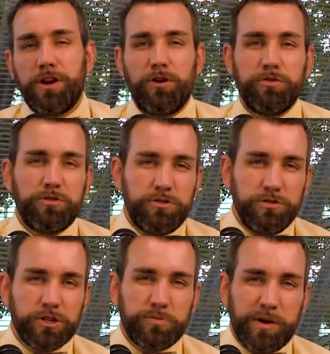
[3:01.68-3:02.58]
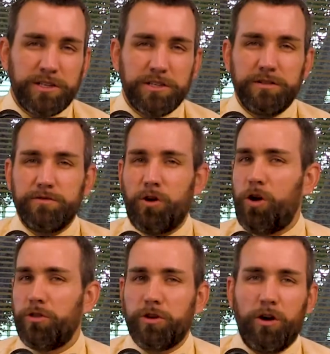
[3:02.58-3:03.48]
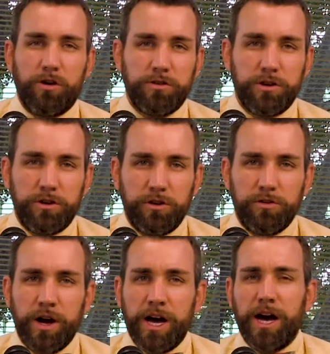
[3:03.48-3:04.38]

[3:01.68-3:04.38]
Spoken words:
that, oh, they're too expensive, or oh, they're hard to do,